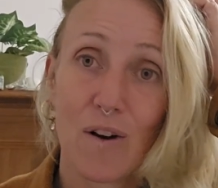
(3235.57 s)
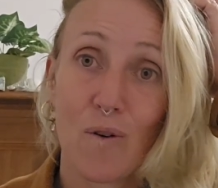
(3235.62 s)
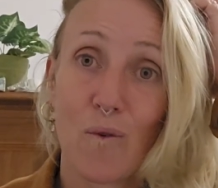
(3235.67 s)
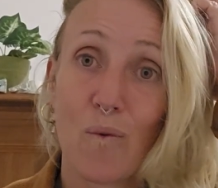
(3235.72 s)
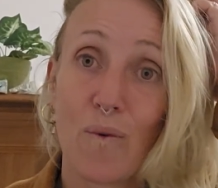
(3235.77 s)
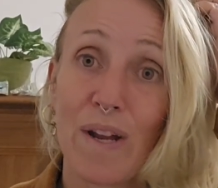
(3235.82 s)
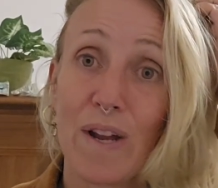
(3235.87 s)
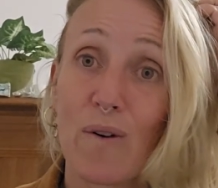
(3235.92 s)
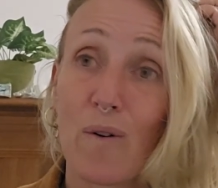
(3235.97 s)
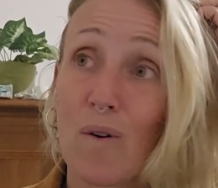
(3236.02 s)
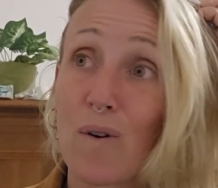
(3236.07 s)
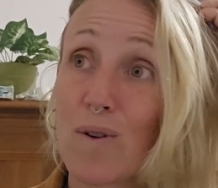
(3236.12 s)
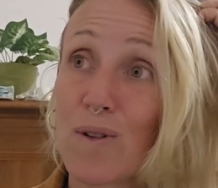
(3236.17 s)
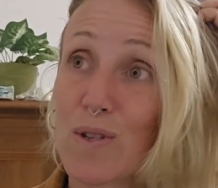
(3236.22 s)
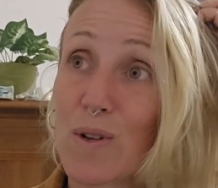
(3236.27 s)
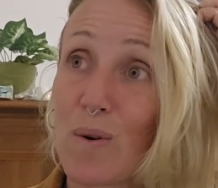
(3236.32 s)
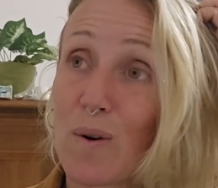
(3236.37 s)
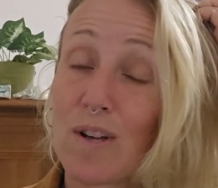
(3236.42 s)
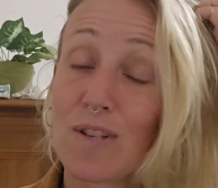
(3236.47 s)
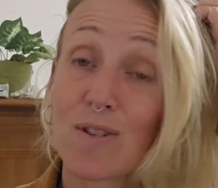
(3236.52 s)
We
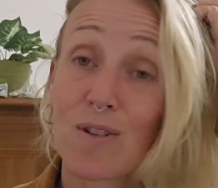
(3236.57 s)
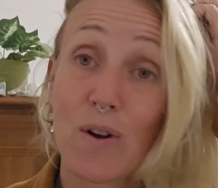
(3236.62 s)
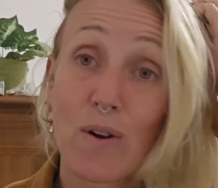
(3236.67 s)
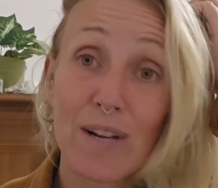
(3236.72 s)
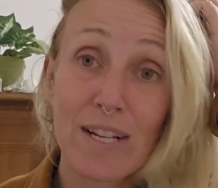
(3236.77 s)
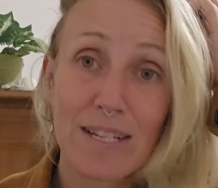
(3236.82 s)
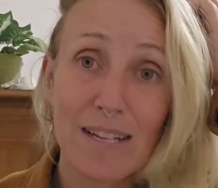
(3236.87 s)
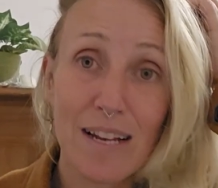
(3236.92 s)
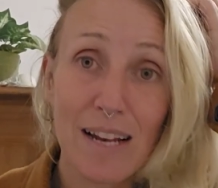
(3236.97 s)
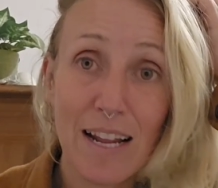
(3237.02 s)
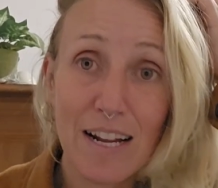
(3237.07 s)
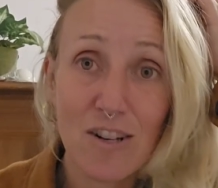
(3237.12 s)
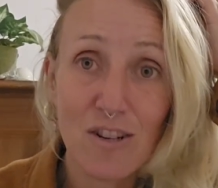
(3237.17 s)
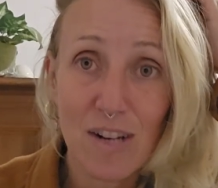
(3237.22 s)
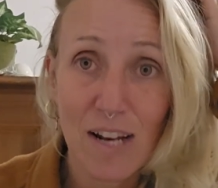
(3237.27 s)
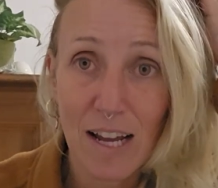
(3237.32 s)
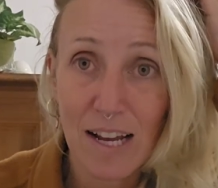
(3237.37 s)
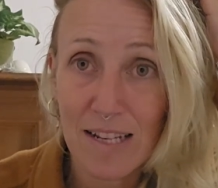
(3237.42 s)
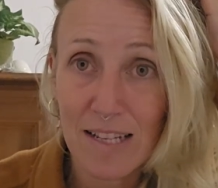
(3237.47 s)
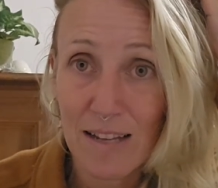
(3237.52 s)
also are so
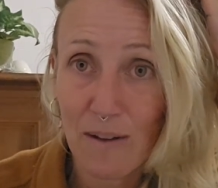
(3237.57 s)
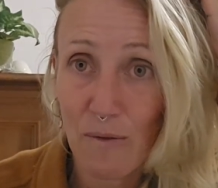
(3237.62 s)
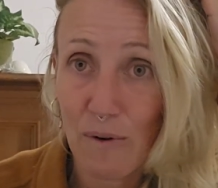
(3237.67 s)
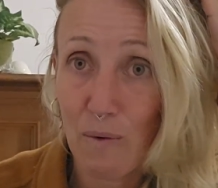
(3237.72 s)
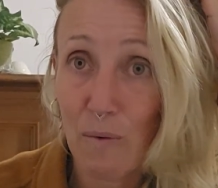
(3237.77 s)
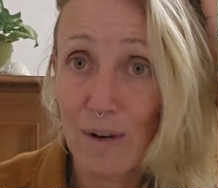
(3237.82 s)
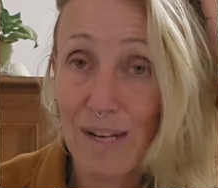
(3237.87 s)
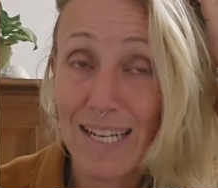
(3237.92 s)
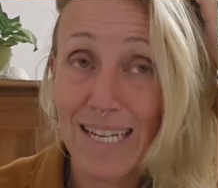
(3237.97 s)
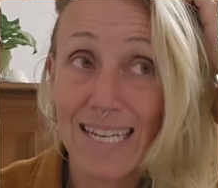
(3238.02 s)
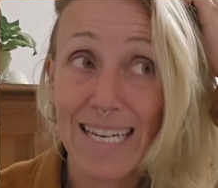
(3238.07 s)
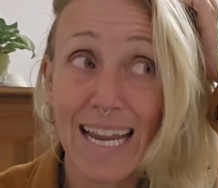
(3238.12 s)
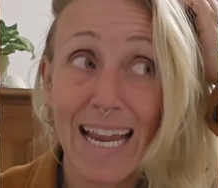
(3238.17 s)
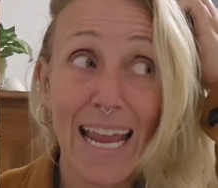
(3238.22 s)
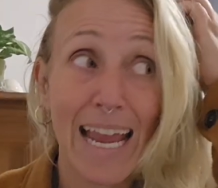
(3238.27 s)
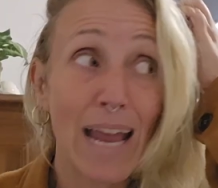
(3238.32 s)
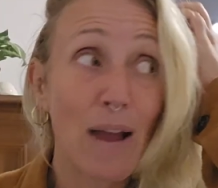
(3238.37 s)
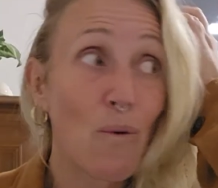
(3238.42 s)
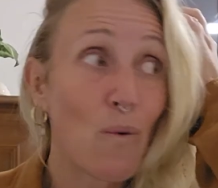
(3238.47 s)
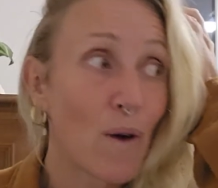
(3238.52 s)
intellectualized that we wouldn't
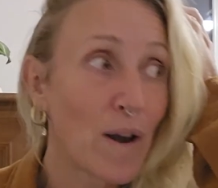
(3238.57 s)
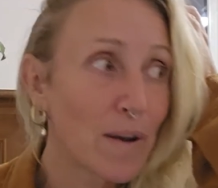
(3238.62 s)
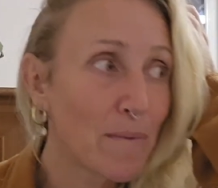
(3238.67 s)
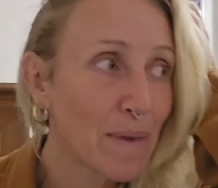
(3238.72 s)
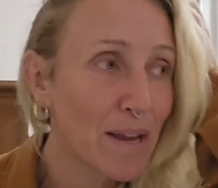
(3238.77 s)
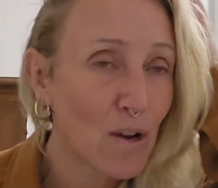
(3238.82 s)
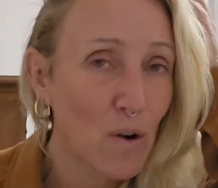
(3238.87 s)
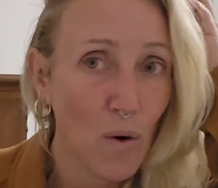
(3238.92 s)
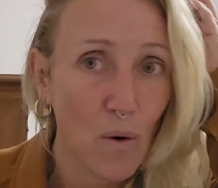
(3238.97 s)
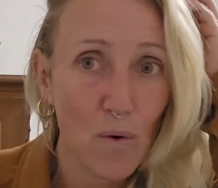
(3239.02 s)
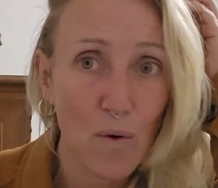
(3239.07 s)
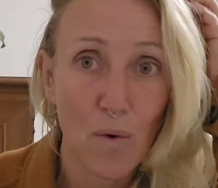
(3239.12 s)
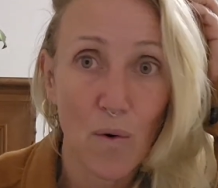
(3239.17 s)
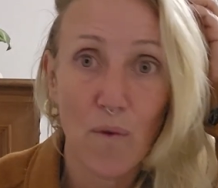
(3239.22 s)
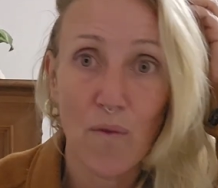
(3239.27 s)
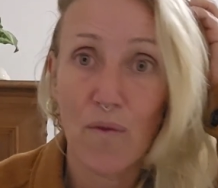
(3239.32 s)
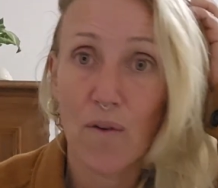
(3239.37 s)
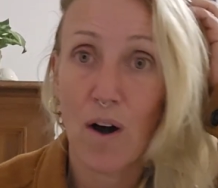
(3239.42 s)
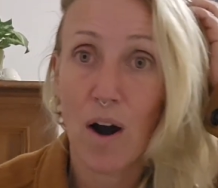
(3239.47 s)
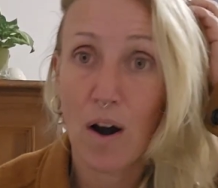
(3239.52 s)
dare want to be caught
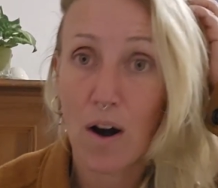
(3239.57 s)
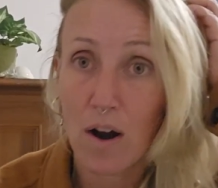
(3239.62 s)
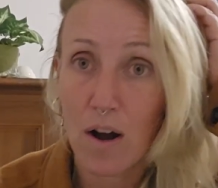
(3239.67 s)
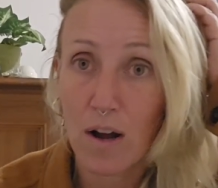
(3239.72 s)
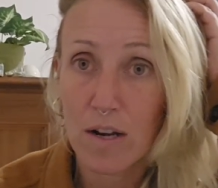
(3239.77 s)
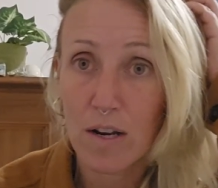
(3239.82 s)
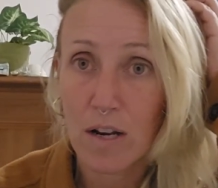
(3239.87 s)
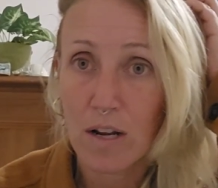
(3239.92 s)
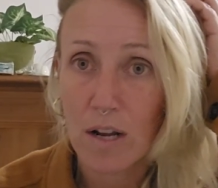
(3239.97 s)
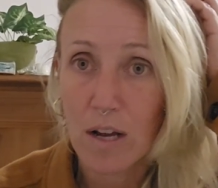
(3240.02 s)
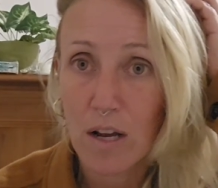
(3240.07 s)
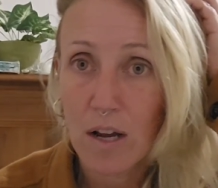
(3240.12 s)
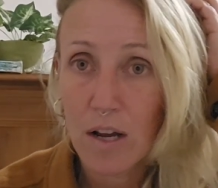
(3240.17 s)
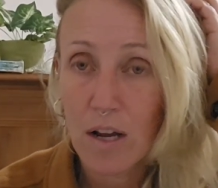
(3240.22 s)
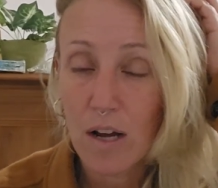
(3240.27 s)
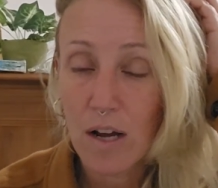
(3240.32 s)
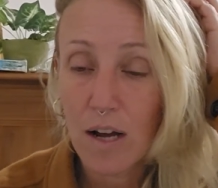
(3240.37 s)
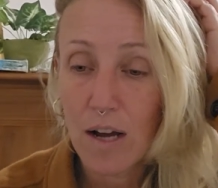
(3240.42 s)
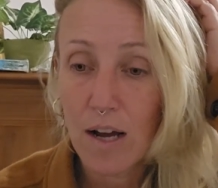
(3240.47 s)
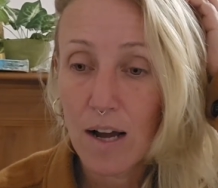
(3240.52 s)
off guard
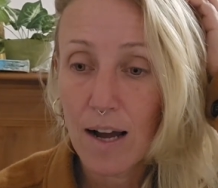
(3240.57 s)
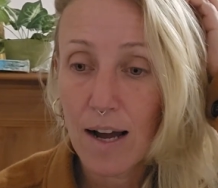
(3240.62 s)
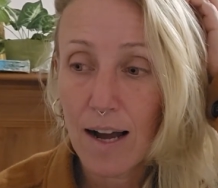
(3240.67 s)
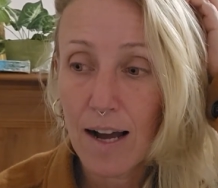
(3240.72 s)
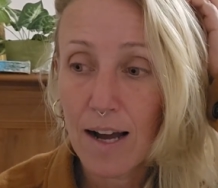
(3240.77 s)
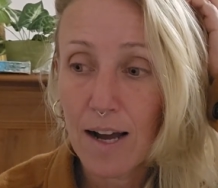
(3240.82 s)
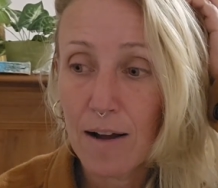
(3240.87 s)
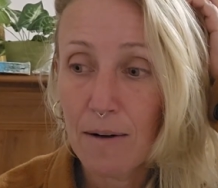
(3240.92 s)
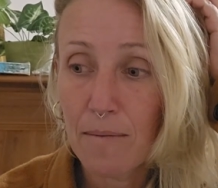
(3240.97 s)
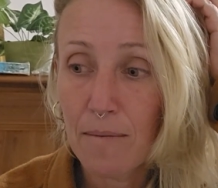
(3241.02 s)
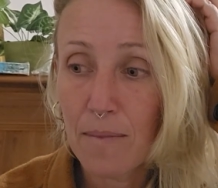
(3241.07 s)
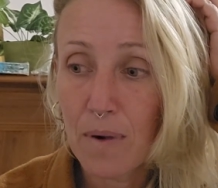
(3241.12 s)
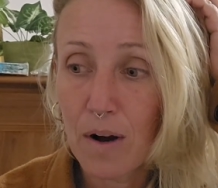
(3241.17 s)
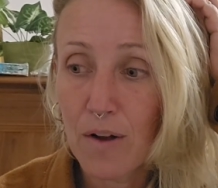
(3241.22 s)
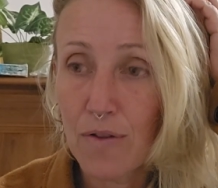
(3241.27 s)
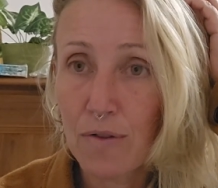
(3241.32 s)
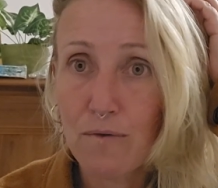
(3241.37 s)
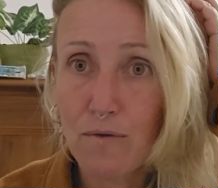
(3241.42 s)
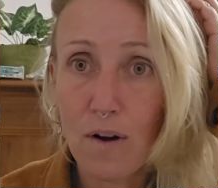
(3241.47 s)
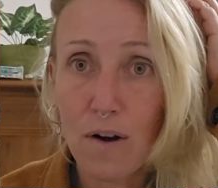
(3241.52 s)
on
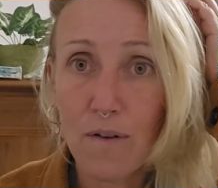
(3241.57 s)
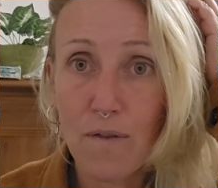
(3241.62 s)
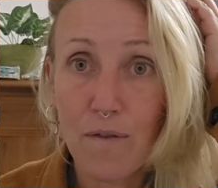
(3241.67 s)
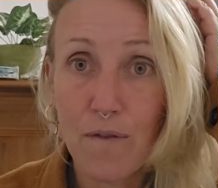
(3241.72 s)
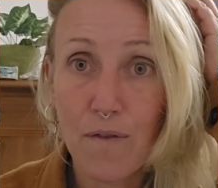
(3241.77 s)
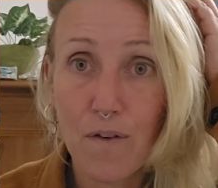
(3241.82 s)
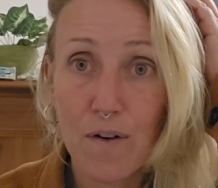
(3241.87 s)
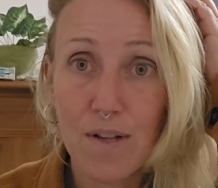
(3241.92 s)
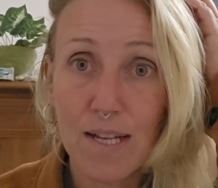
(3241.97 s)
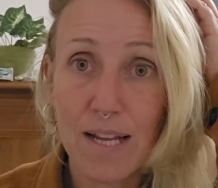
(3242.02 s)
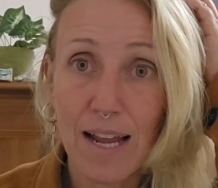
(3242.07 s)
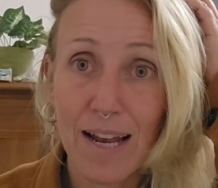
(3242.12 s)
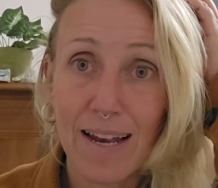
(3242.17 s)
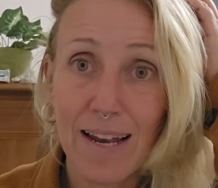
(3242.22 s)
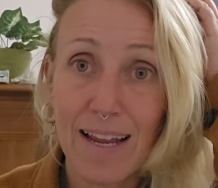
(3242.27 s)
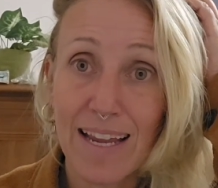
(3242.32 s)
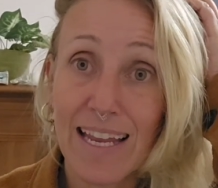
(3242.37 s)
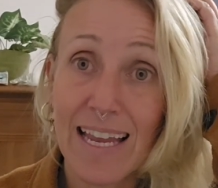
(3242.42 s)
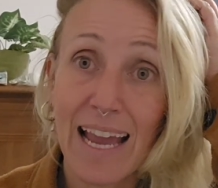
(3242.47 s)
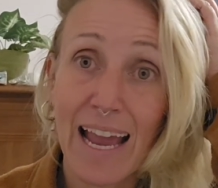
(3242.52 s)
the wrong foot and
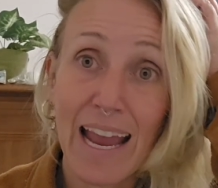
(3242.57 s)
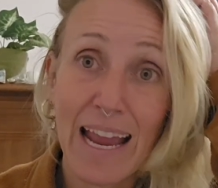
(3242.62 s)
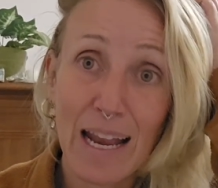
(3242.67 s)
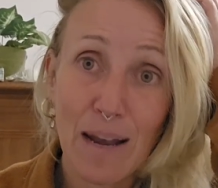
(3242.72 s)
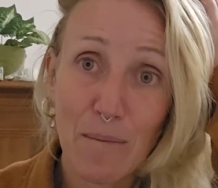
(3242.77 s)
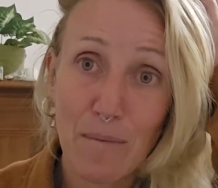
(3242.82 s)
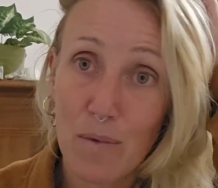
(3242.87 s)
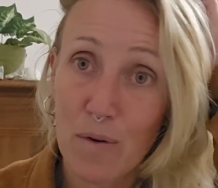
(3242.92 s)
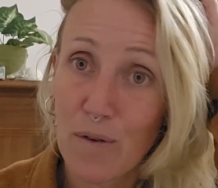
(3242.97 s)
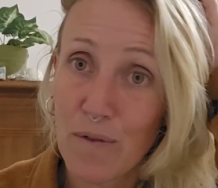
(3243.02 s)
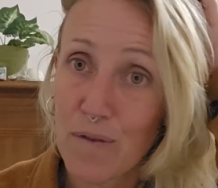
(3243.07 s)
again move